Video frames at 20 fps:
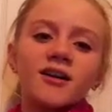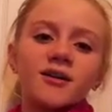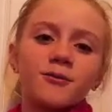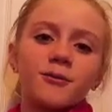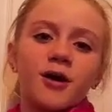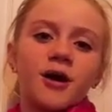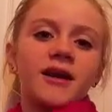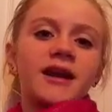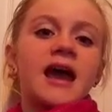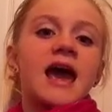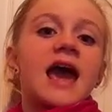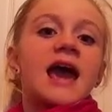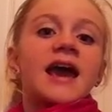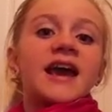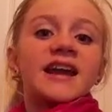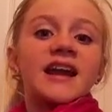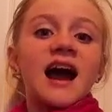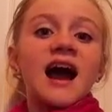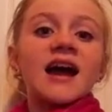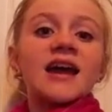one.
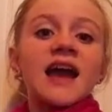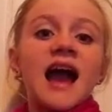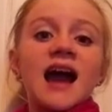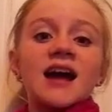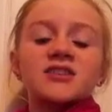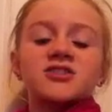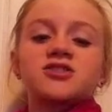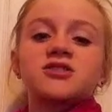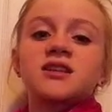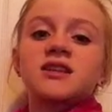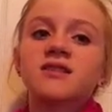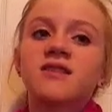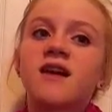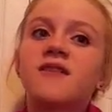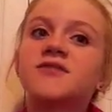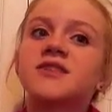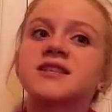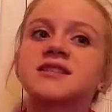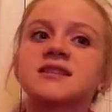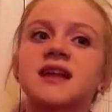And I actually
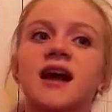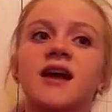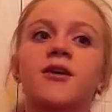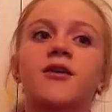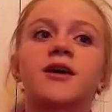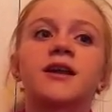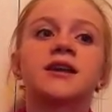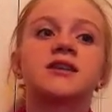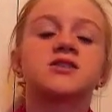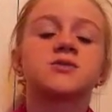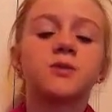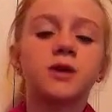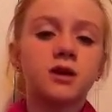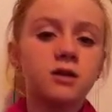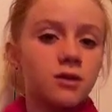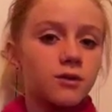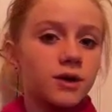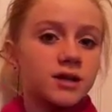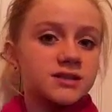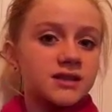love this style, and it's one of
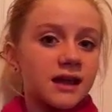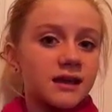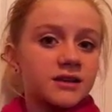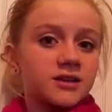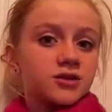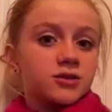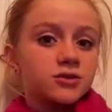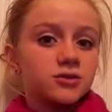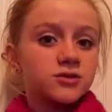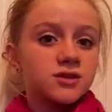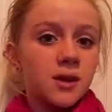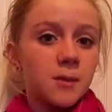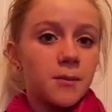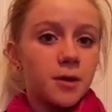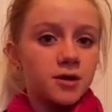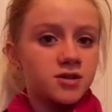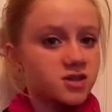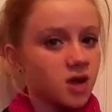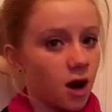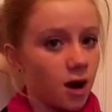the ones I use
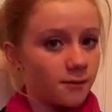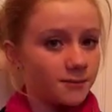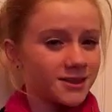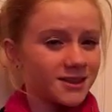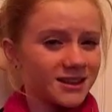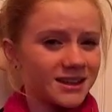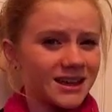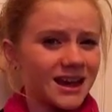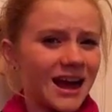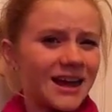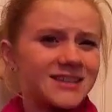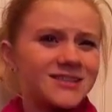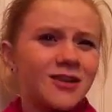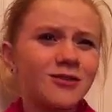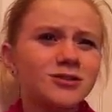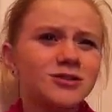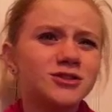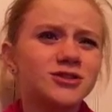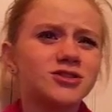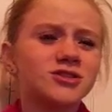most commonly. I
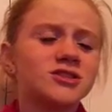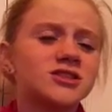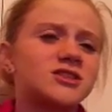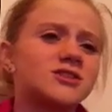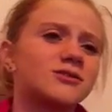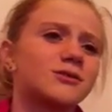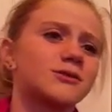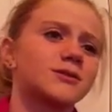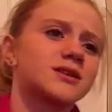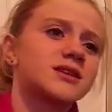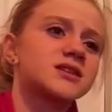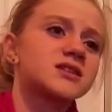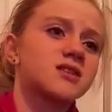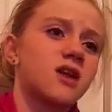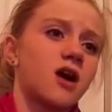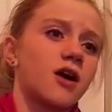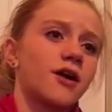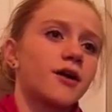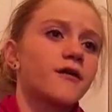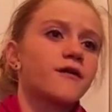don't usually do it with this
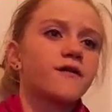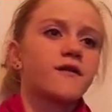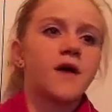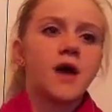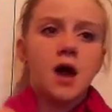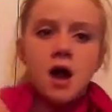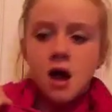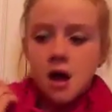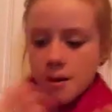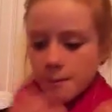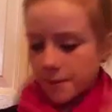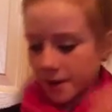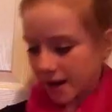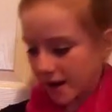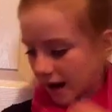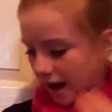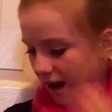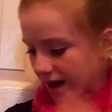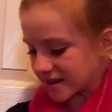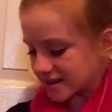scarf,
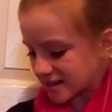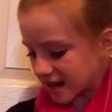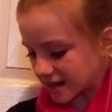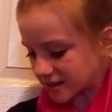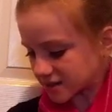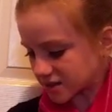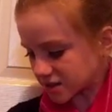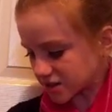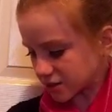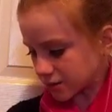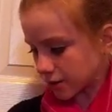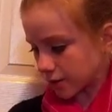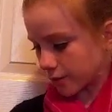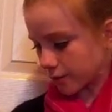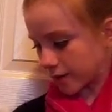but I tend to do it